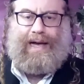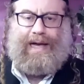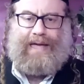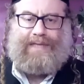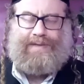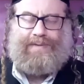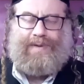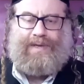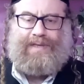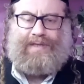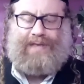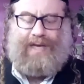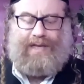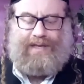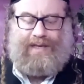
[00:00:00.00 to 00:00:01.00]
uh, as we
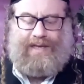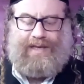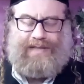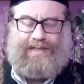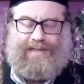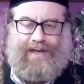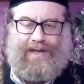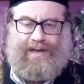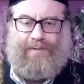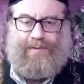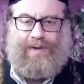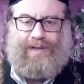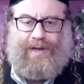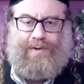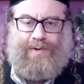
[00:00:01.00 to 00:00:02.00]
said yesterday
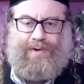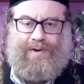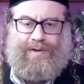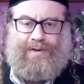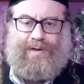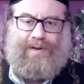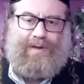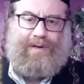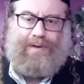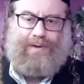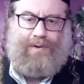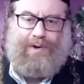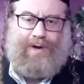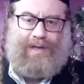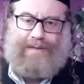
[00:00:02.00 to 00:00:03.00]
water on
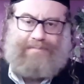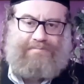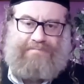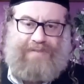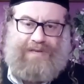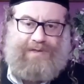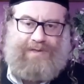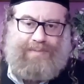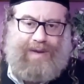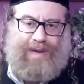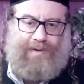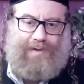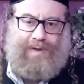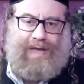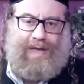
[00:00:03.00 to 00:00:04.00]
going, there is no
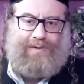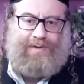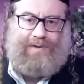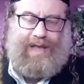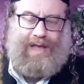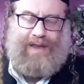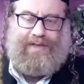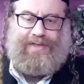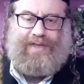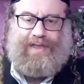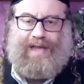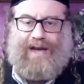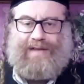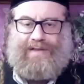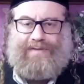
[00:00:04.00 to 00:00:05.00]
problem. You're not doing
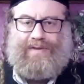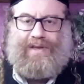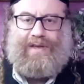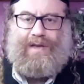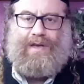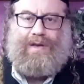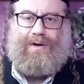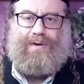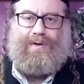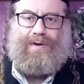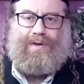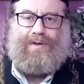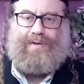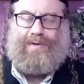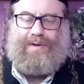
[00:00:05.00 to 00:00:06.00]
anything actively,
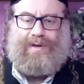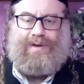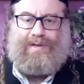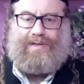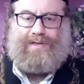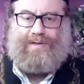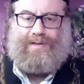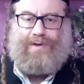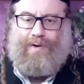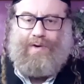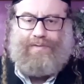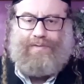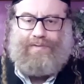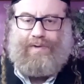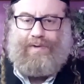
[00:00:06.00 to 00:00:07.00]
or your uh,
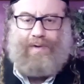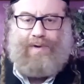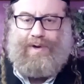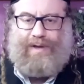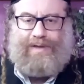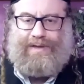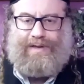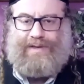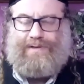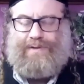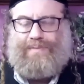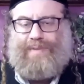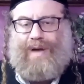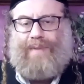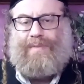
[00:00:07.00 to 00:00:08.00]
stove going, there is
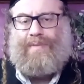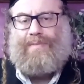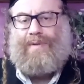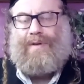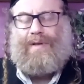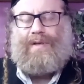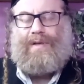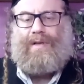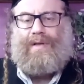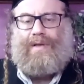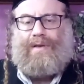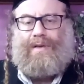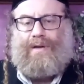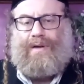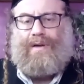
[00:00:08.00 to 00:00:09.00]
no problem.
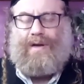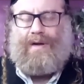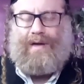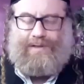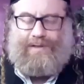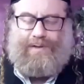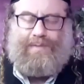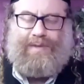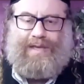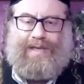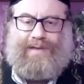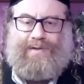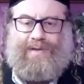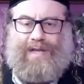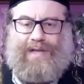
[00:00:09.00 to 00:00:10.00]
Uh, assuming
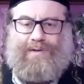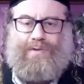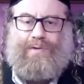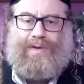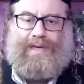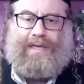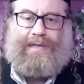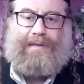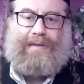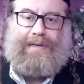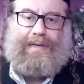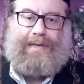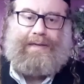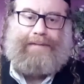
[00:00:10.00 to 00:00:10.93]
that you're not cooking,